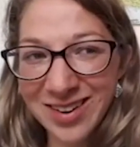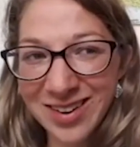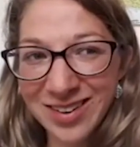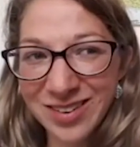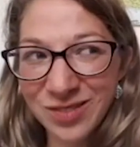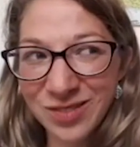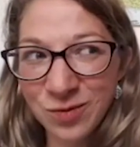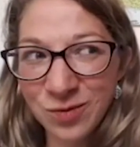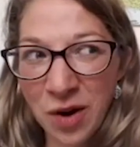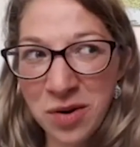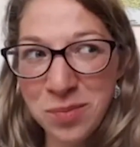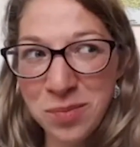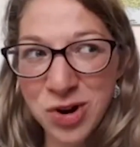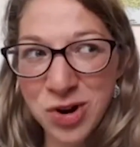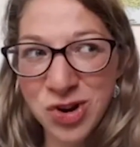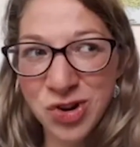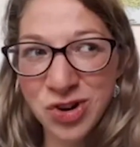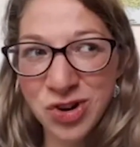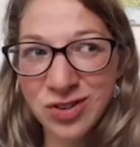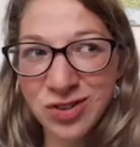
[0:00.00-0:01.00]
very
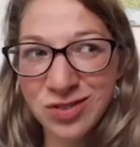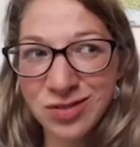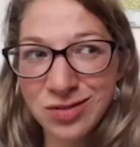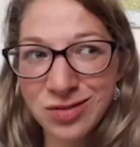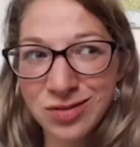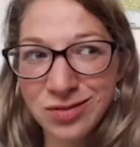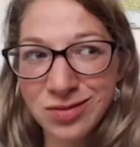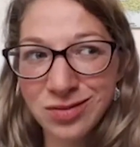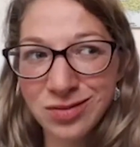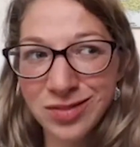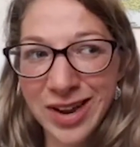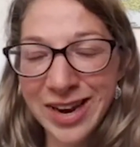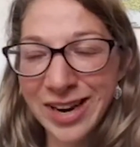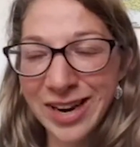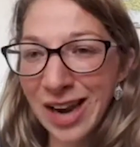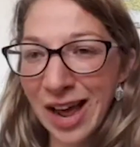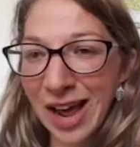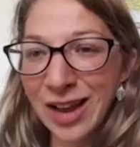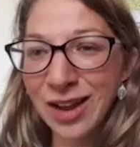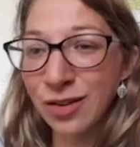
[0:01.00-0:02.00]
much in
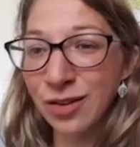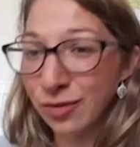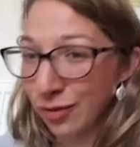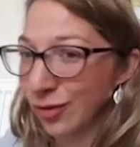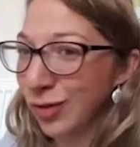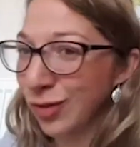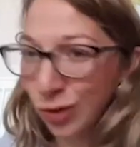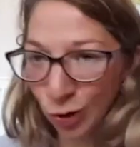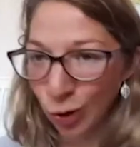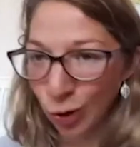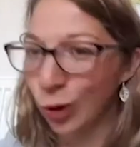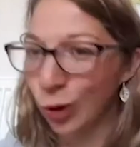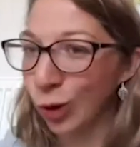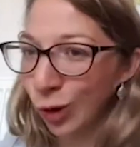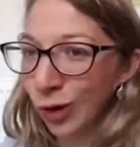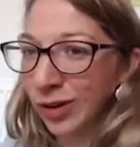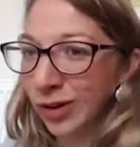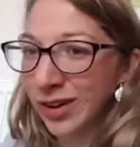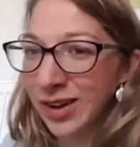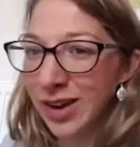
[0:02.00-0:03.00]
light of
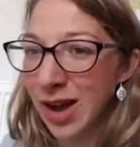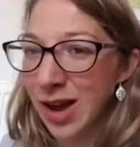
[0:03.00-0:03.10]
your